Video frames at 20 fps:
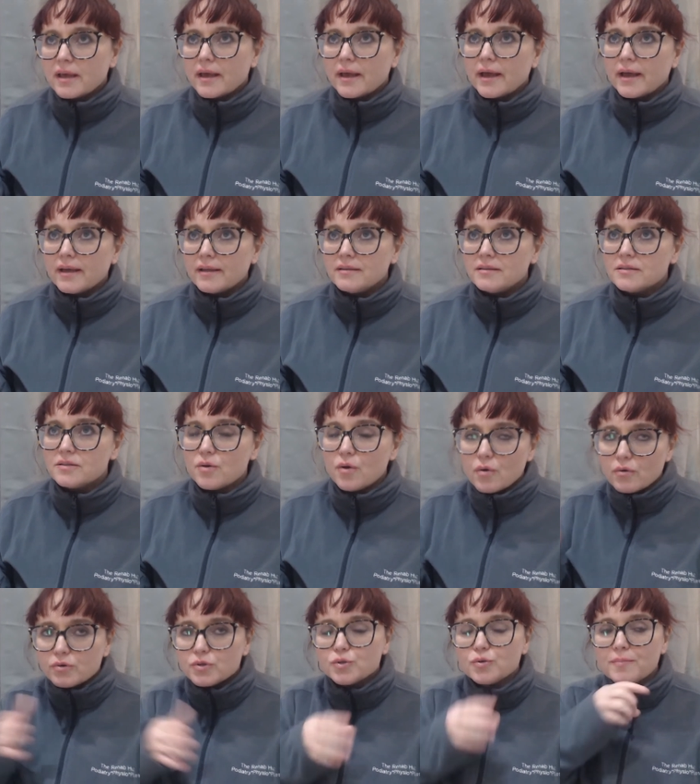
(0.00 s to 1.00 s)
and
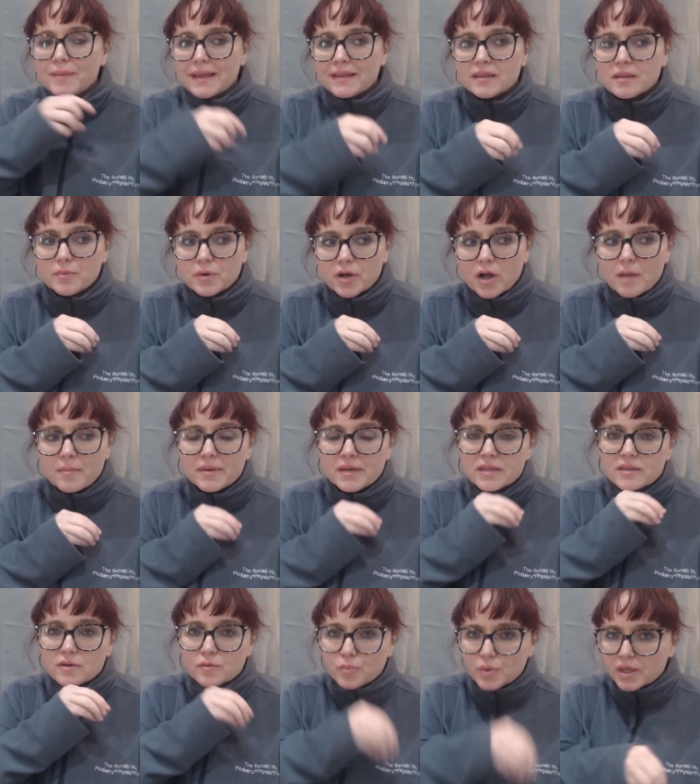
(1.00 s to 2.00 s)
also meant they were coming
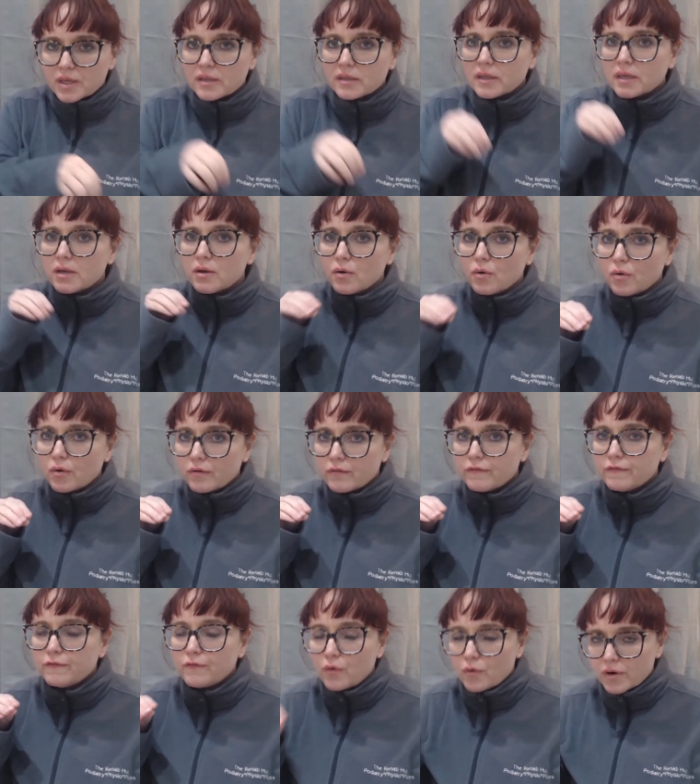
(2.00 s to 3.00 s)
either weekly or
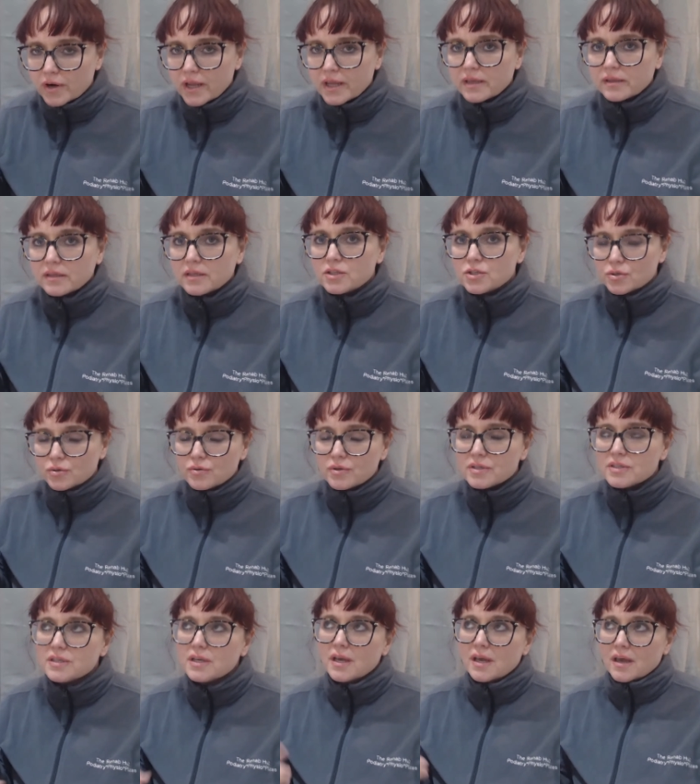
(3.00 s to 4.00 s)
fortnightly to
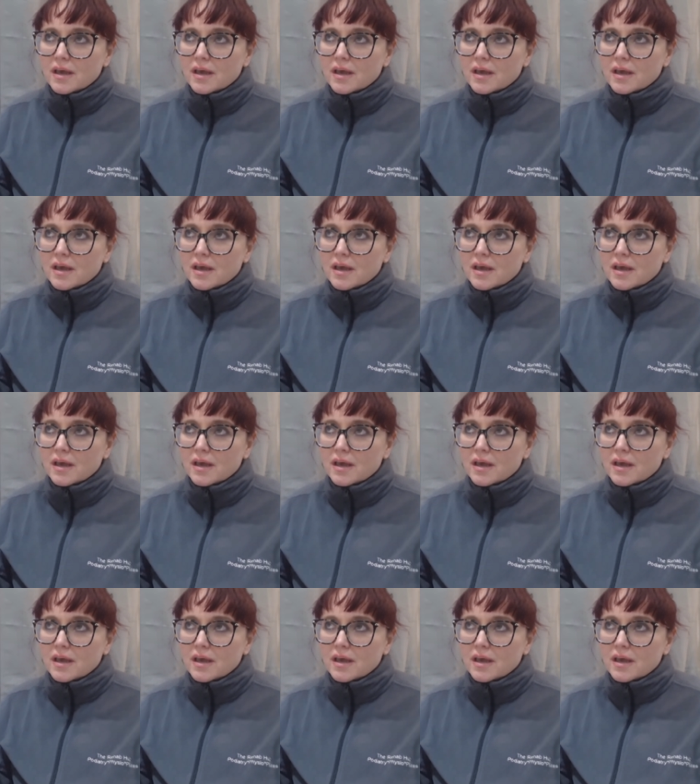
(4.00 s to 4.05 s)
us.